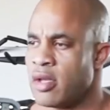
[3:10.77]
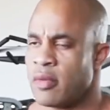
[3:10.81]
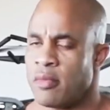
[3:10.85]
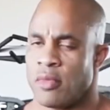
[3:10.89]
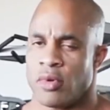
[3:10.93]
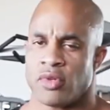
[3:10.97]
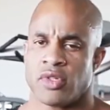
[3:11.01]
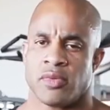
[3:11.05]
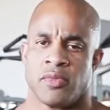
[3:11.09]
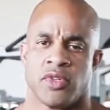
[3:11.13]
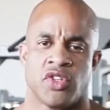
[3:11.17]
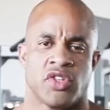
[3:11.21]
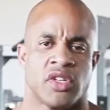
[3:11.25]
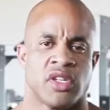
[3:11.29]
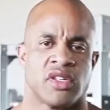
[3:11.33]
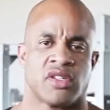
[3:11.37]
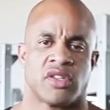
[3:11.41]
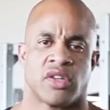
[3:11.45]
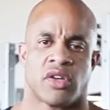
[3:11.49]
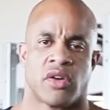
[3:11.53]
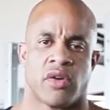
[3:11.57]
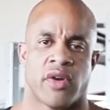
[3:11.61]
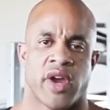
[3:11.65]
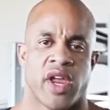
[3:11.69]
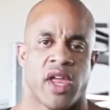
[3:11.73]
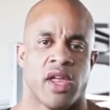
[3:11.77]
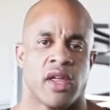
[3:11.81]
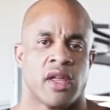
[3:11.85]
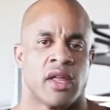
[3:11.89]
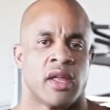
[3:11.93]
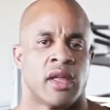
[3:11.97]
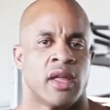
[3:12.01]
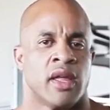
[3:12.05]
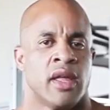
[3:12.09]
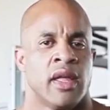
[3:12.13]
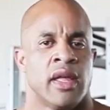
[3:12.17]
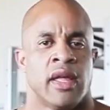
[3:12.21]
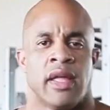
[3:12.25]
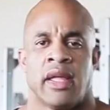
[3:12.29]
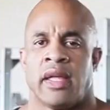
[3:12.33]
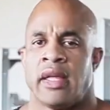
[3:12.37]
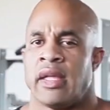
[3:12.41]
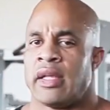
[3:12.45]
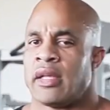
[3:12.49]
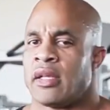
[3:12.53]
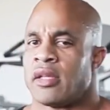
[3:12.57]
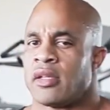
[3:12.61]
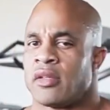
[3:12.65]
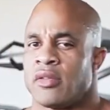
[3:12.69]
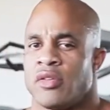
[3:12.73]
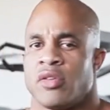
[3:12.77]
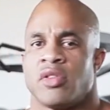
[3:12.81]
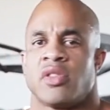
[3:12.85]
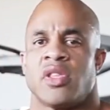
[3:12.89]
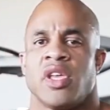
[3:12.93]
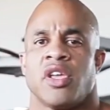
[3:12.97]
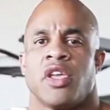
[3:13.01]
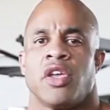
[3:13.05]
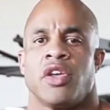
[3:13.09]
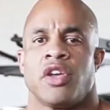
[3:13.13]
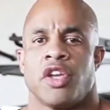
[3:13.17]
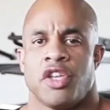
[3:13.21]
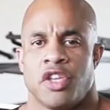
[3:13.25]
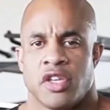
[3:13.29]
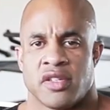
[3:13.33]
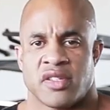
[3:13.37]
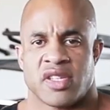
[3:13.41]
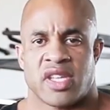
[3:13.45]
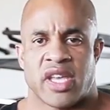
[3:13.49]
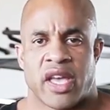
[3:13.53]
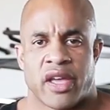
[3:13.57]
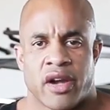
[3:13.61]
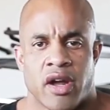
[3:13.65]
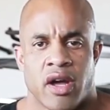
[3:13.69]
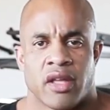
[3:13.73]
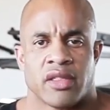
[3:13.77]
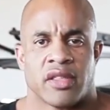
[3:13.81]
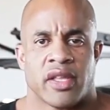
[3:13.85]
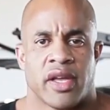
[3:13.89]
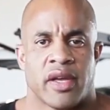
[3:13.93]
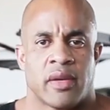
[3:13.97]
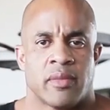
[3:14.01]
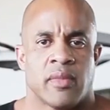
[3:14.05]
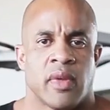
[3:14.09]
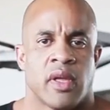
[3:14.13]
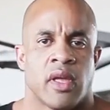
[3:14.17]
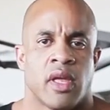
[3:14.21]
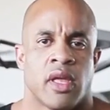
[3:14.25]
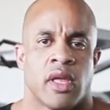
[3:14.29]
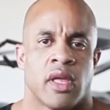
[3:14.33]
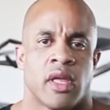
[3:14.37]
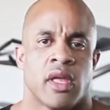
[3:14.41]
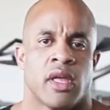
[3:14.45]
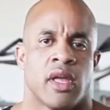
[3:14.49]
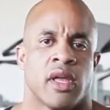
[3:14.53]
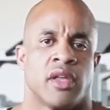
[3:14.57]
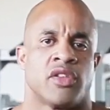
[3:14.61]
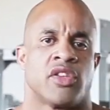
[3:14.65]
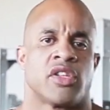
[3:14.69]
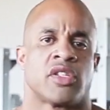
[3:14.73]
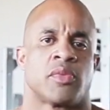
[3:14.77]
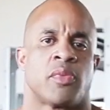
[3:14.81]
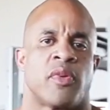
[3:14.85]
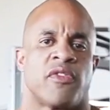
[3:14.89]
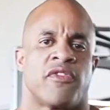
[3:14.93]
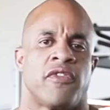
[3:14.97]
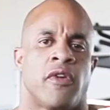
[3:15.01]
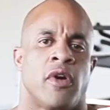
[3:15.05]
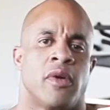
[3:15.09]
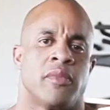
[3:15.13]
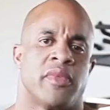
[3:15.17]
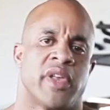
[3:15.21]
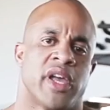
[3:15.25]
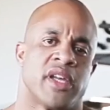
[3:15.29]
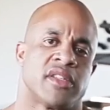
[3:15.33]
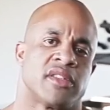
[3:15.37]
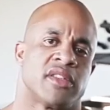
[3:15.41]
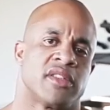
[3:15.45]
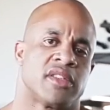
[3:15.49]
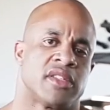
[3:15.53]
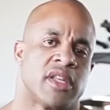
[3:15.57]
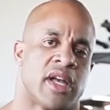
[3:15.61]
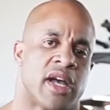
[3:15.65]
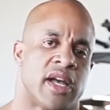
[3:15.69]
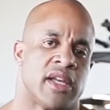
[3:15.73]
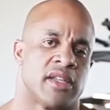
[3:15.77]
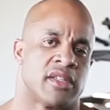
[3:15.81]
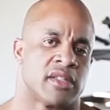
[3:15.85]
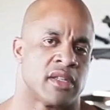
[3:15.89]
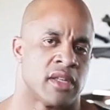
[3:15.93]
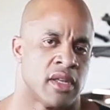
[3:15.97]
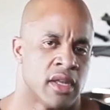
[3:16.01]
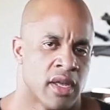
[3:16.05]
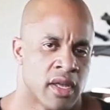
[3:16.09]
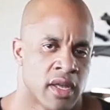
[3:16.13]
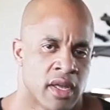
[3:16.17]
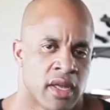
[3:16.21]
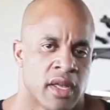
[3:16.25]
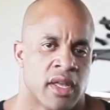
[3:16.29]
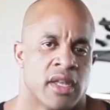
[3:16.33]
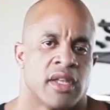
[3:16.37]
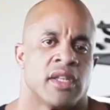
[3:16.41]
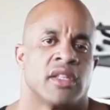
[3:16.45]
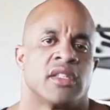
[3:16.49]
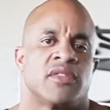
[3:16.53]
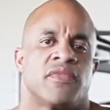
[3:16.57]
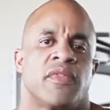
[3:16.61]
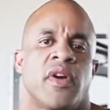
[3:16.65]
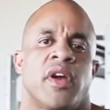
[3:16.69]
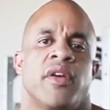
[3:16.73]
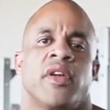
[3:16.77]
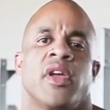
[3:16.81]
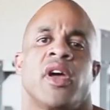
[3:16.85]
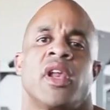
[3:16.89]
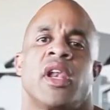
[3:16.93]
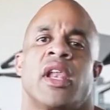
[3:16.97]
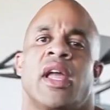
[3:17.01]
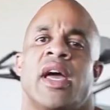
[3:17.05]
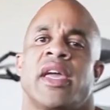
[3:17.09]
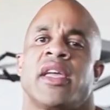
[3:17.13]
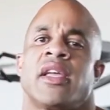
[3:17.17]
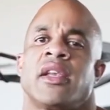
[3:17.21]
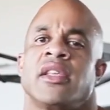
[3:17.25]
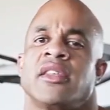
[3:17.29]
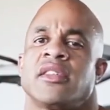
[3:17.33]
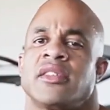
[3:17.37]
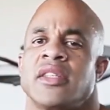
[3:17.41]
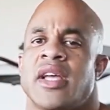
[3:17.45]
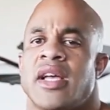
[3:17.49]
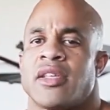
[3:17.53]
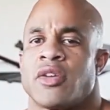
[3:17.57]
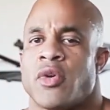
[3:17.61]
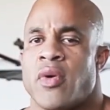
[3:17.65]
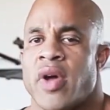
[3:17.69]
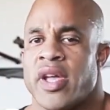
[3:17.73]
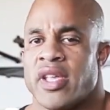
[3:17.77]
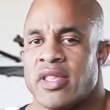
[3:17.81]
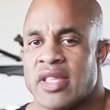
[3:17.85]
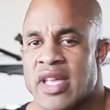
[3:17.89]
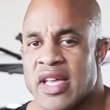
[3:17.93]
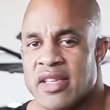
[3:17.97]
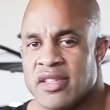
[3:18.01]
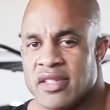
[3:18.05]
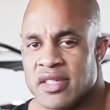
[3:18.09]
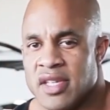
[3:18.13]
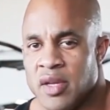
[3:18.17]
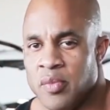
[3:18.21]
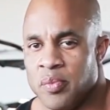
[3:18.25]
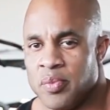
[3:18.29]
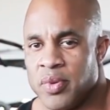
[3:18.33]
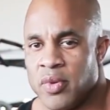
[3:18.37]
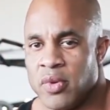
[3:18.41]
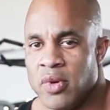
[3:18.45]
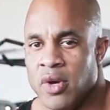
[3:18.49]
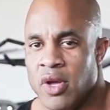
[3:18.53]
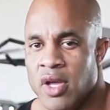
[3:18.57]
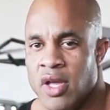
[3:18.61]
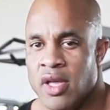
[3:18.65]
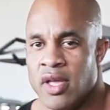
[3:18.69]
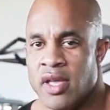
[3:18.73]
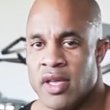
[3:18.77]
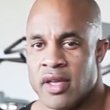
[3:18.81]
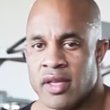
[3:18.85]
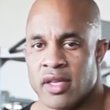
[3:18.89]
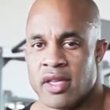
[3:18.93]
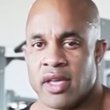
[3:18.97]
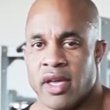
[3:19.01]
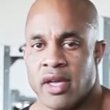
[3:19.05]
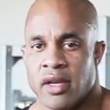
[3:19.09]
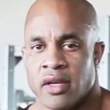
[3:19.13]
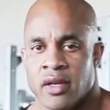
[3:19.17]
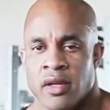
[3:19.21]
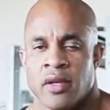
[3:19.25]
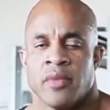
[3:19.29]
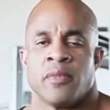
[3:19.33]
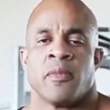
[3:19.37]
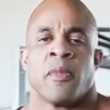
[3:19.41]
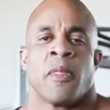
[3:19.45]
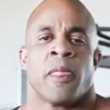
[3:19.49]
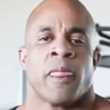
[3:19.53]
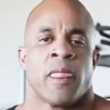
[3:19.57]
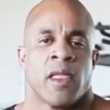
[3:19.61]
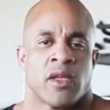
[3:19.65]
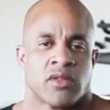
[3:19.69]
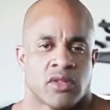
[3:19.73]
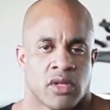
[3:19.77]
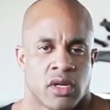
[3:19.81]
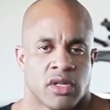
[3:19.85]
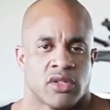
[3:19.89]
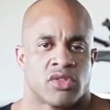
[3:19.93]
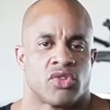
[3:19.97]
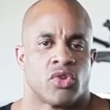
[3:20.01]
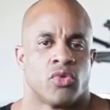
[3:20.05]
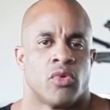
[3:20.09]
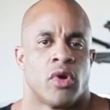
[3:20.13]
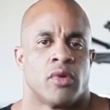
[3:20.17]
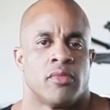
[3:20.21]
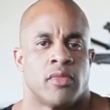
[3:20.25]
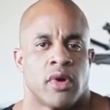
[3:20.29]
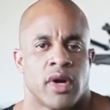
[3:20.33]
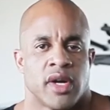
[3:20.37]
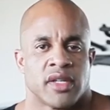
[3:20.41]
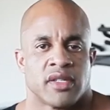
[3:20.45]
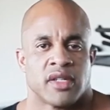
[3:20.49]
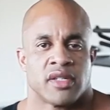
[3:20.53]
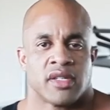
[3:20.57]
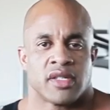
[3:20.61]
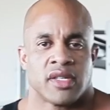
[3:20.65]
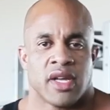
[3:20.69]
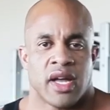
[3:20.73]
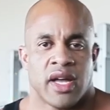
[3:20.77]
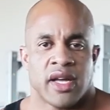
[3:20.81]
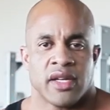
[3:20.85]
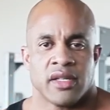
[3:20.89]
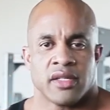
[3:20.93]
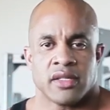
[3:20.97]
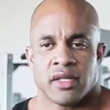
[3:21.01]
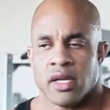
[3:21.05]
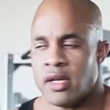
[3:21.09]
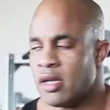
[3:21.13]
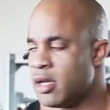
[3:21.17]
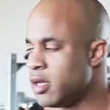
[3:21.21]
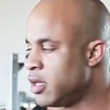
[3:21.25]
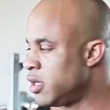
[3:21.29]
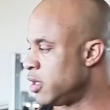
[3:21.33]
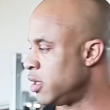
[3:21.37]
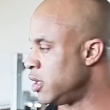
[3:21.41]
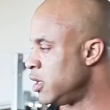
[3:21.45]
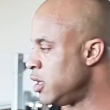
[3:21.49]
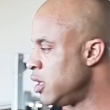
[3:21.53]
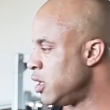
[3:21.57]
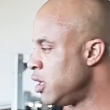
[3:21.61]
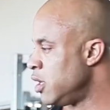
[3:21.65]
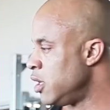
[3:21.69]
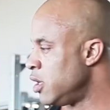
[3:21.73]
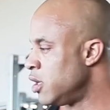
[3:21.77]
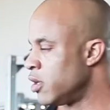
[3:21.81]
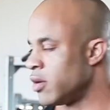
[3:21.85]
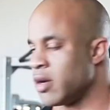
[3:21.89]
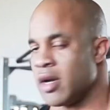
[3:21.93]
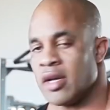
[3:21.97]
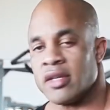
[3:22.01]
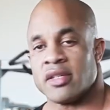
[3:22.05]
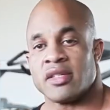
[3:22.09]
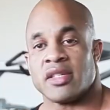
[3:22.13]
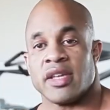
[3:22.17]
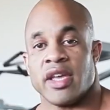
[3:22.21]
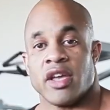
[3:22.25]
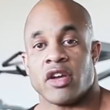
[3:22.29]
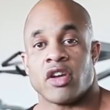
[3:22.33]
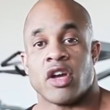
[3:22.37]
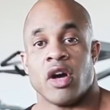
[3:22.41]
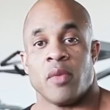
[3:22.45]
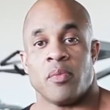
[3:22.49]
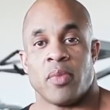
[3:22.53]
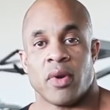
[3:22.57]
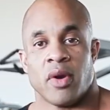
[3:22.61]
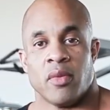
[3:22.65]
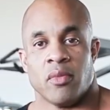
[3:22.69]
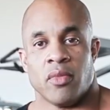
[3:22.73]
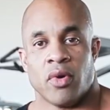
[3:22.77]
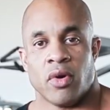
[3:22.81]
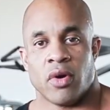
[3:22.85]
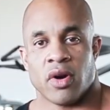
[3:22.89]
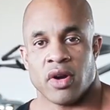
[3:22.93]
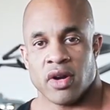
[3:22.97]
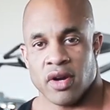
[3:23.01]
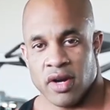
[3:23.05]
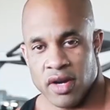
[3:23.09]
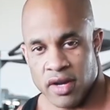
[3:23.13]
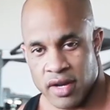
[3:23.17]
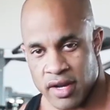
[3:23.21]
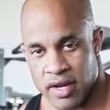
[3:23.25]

Most machines are great. You think you could just get on them and just perform the exercise. It's very unlikely. It's not quite that simple. Again, so let's do one more exercise. Or I say a couple of more.